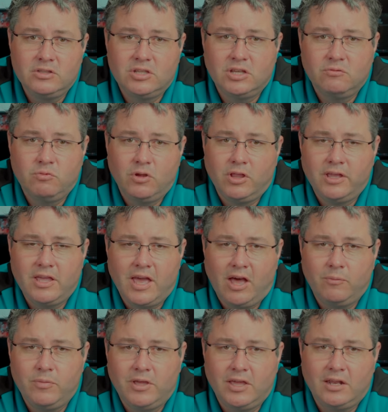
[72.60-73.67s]
to really
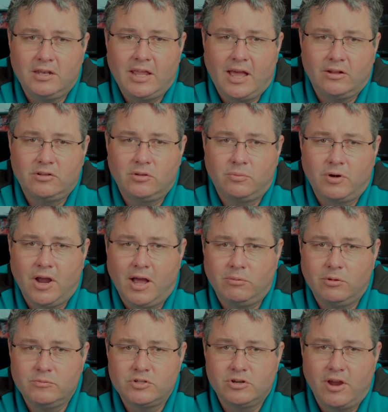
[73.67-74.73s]
help you get down to the
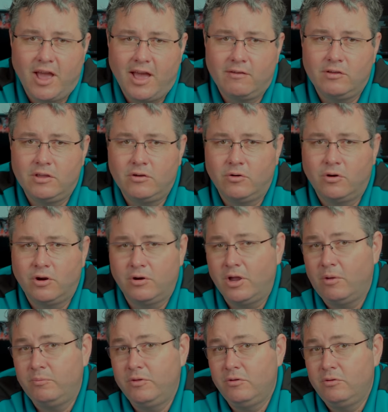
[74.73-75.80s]
problems you're having or
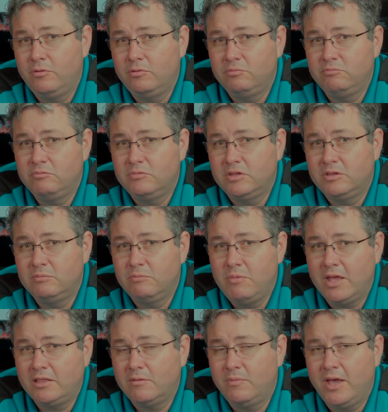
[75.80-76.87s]
help you
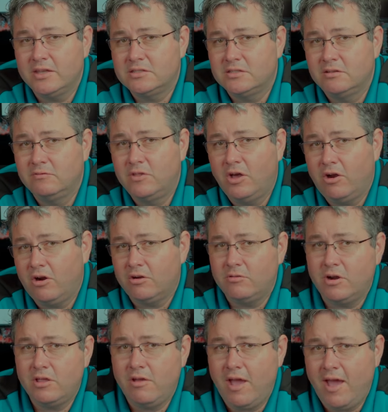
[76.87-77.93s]
make the best of the
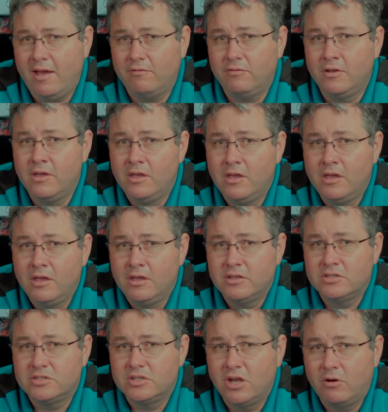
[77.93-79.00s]
hardware you have.
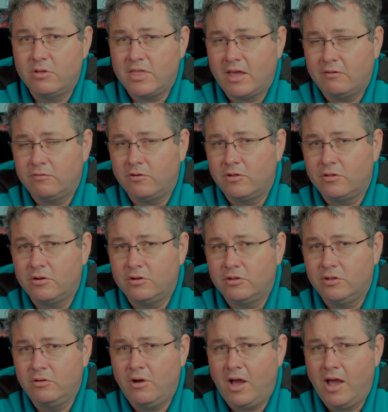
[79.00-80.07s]
So without further
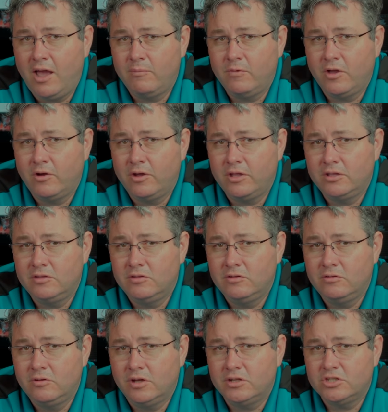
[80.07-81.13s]
ado, I'm going
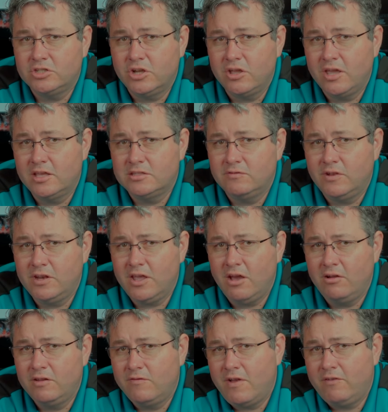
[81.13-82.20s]
to show you his
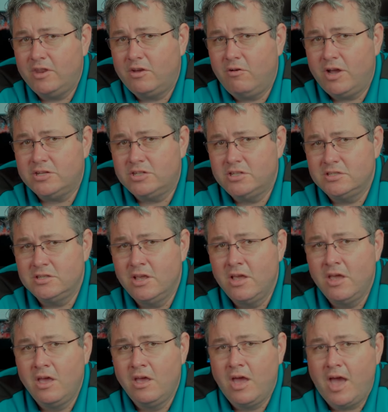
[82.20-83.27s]
video, and if you have any questions,
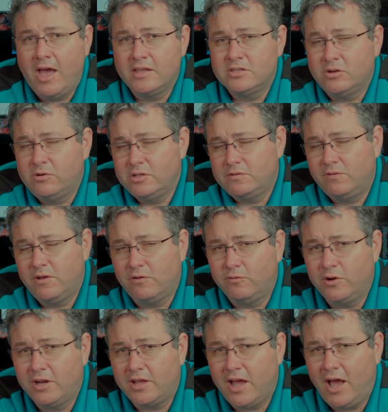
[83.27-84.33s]
as always, feel
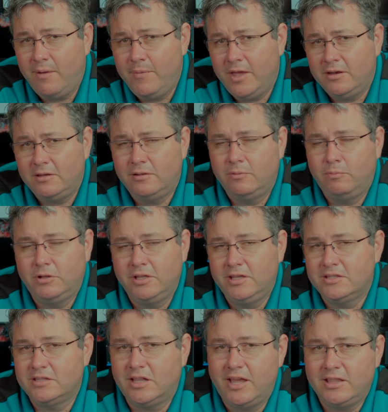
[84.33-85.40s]
free to comment.
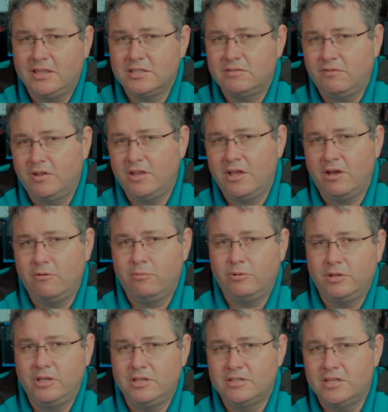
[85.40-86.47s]
Please like this video,
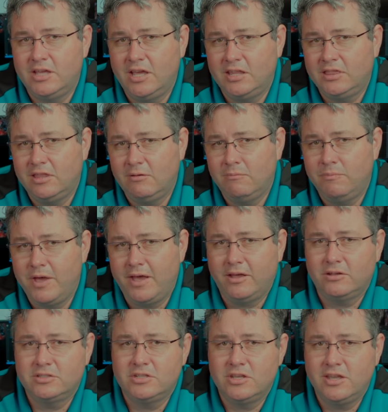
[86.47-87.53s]
please hit the
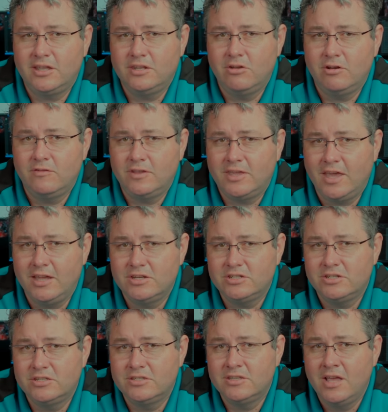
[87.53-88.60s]
bell so you get
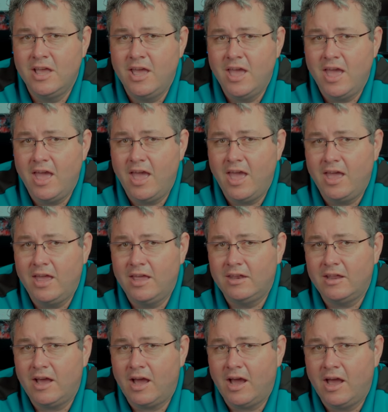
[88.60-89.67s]
notifications,
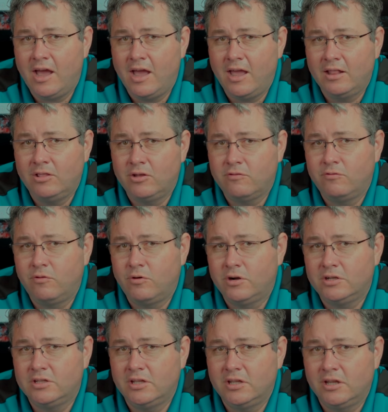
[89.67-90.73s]
and I look
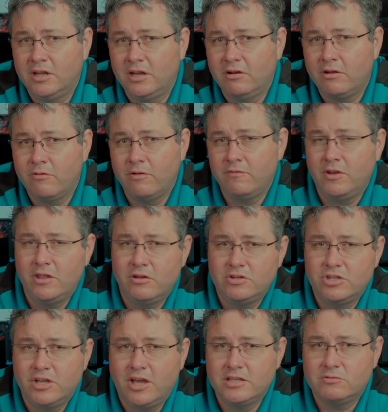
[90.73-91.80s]
forward to hearing what
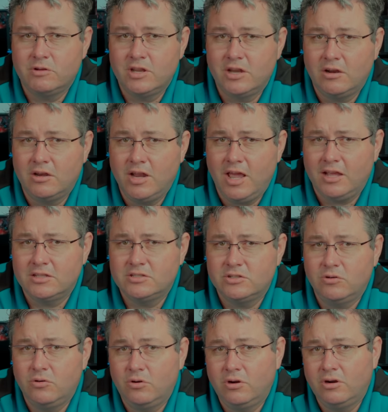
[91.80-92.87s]
videos you guys want to hear next
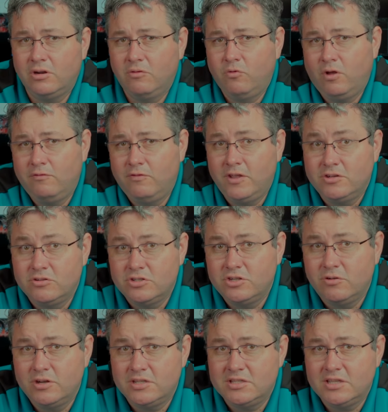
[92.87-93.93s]
or what features
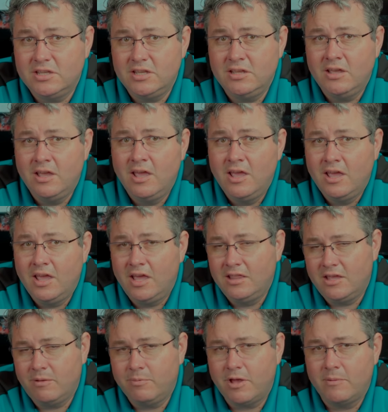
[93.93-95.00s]
you want to see in
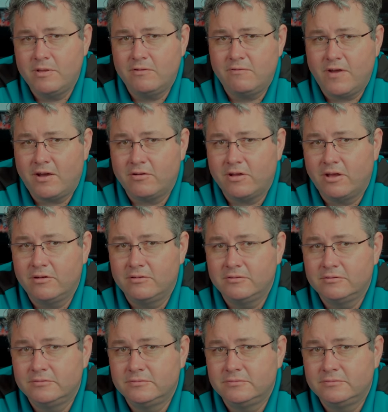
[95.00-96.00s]
the upcoming Falco.